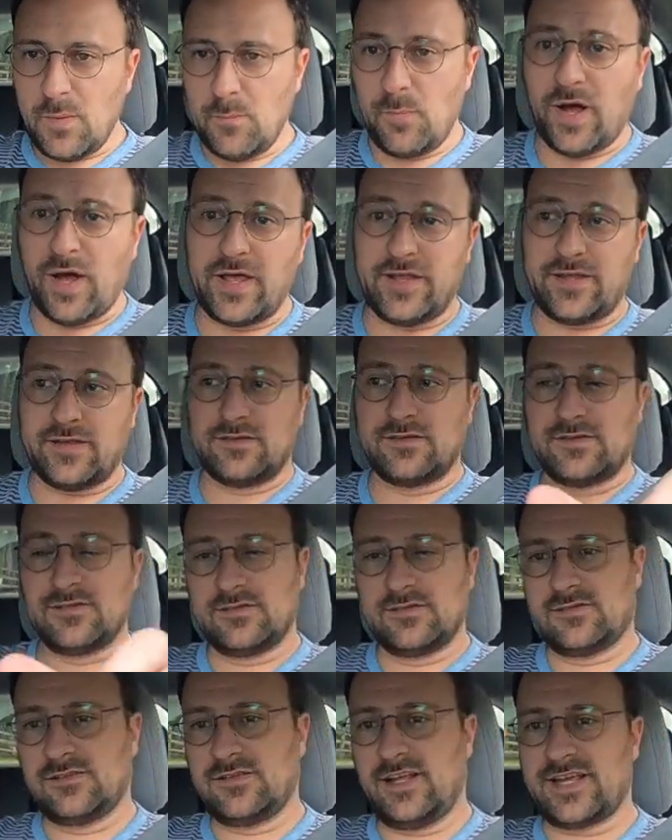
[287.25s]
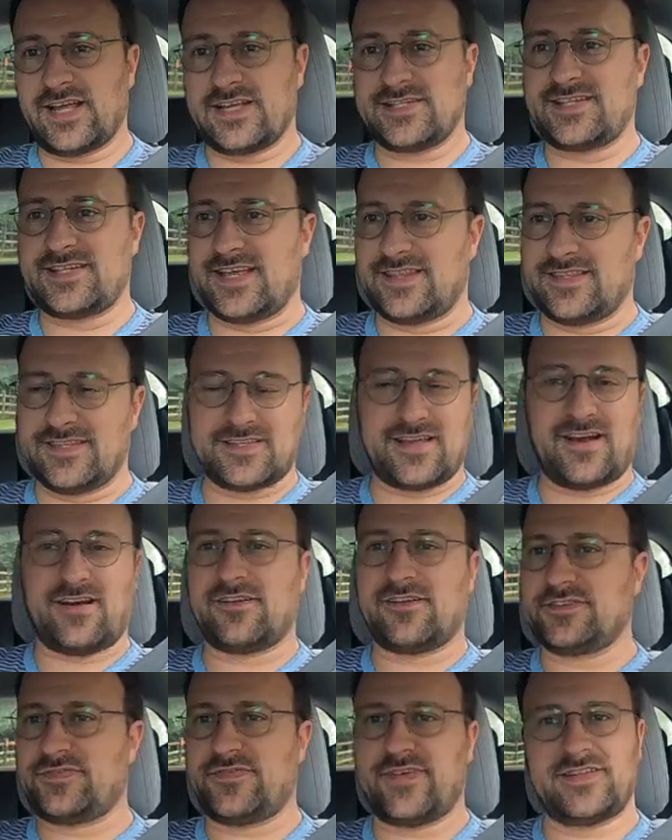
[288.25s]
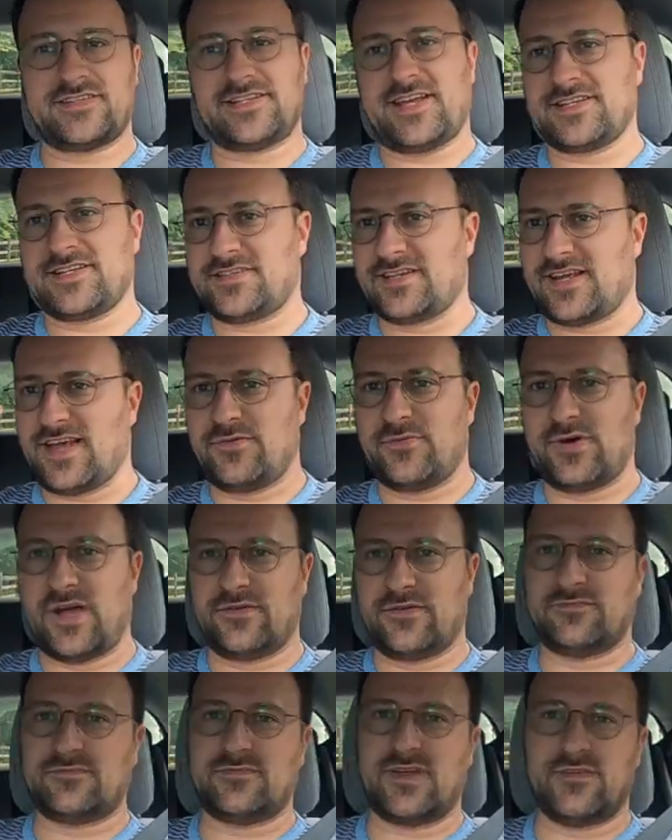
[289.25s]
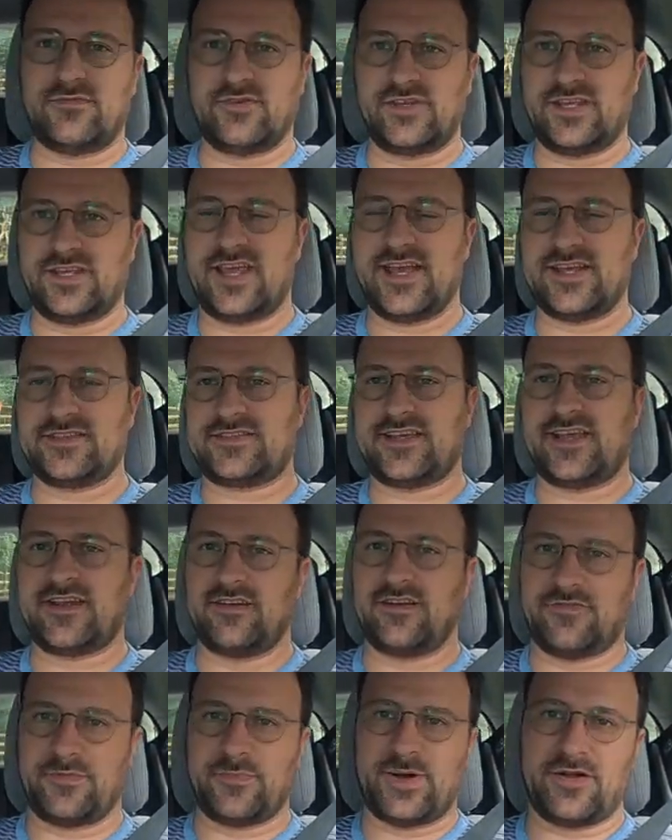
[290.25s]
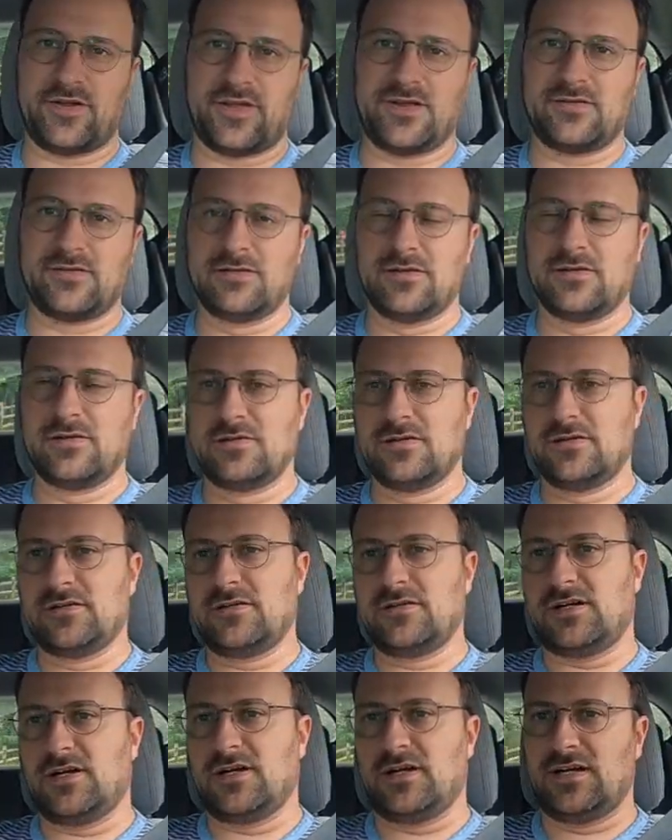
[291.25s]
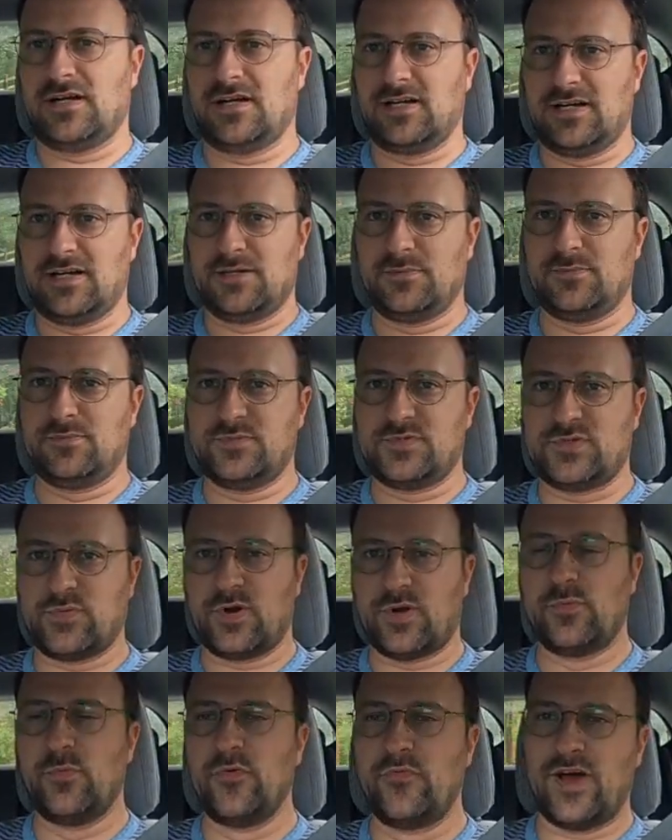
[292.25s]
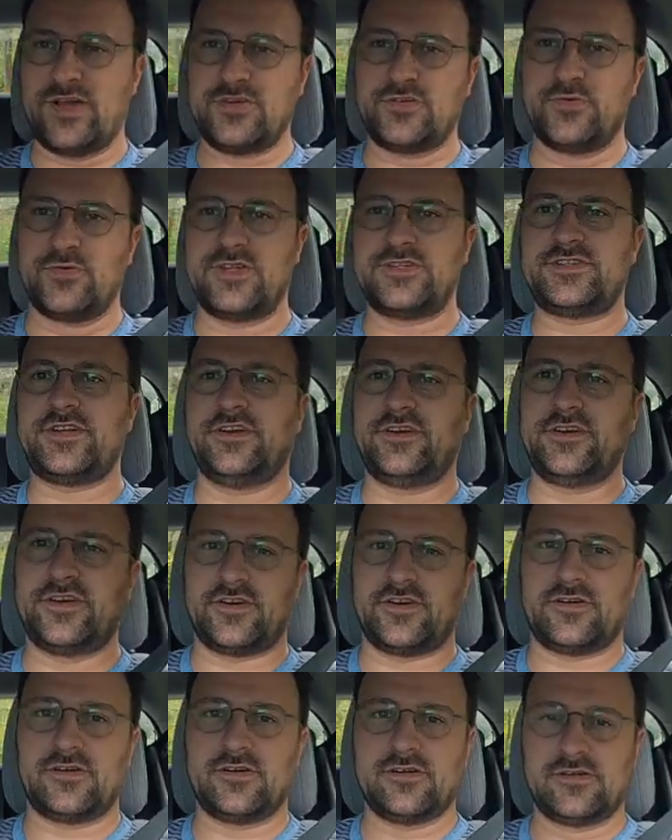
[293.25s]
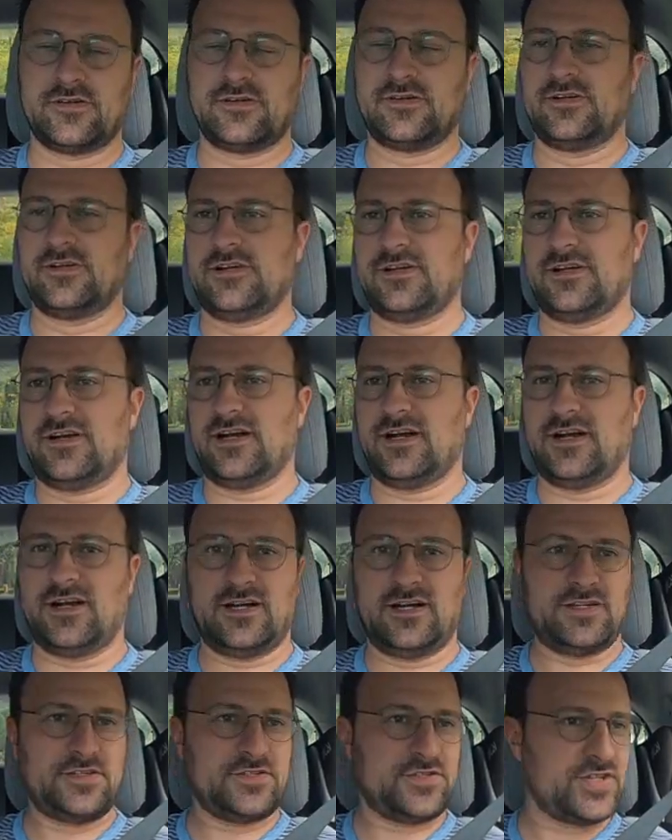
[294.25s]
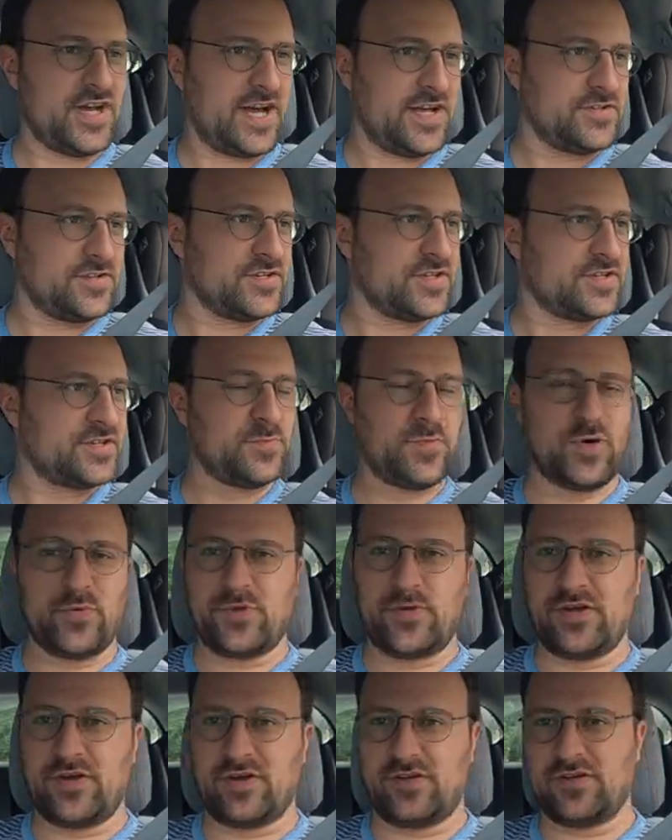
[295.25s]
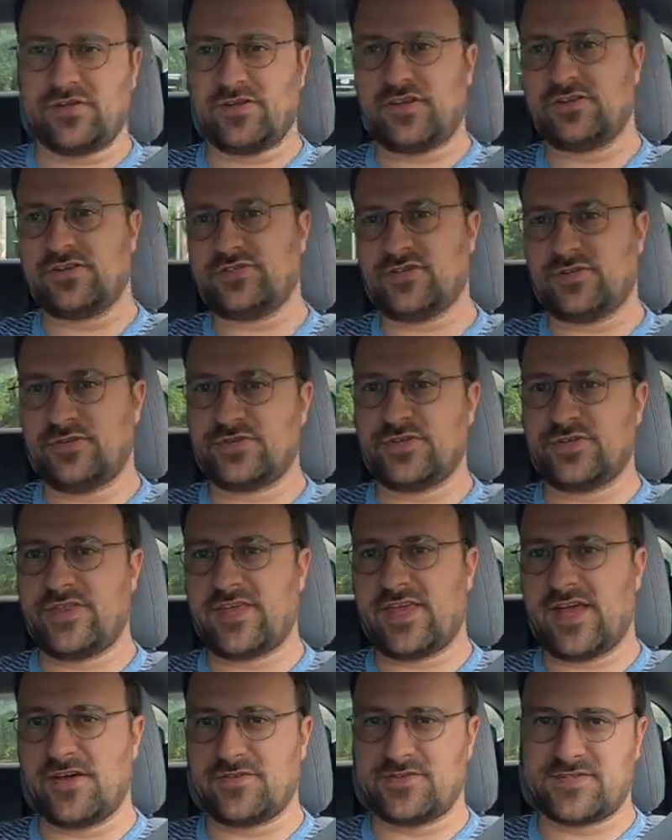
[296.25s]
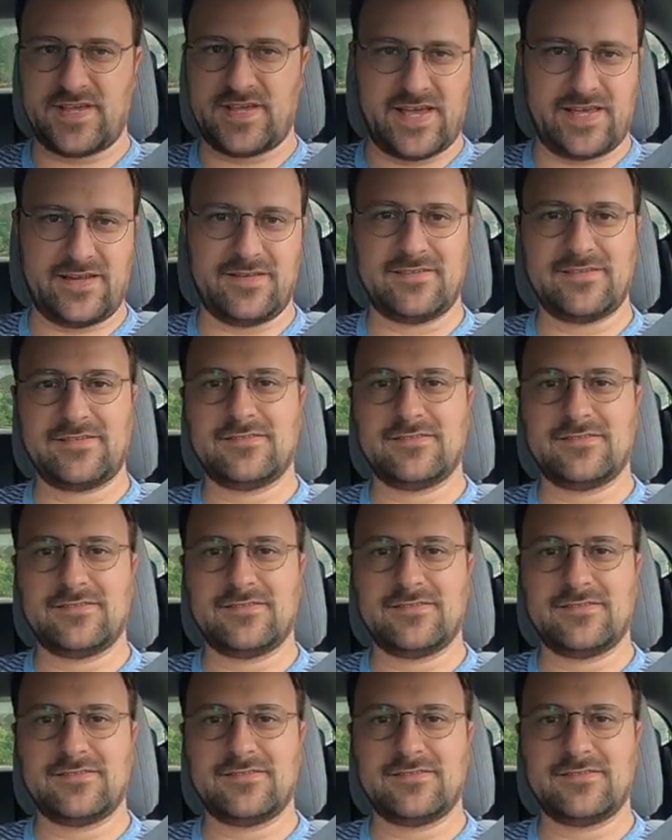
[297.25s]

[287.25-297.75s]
But like I said, this car is fantastic. I really can't say enough about it. So we're gonna move on to an interior shot in just a moment here, and I'll show you the outside.